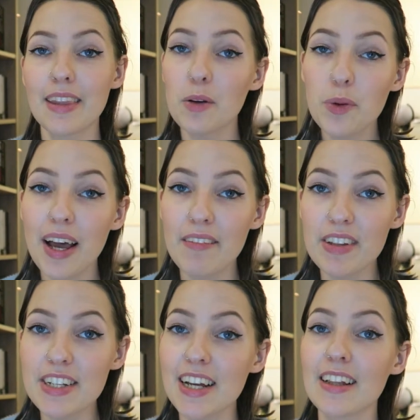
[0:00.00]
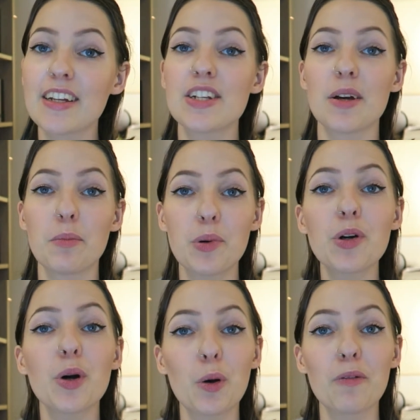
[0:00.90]
Then we have the challenge, a
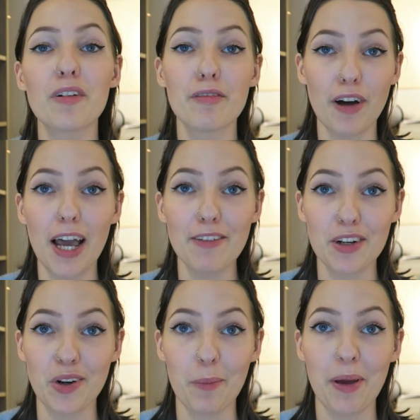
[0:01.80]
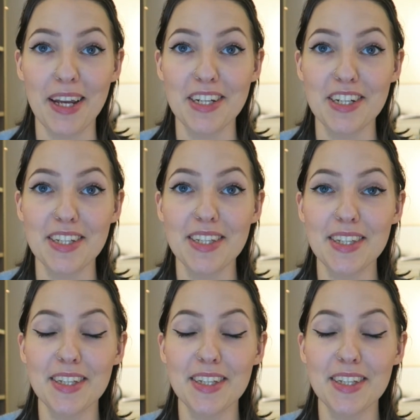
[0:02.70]
book over 500 pages.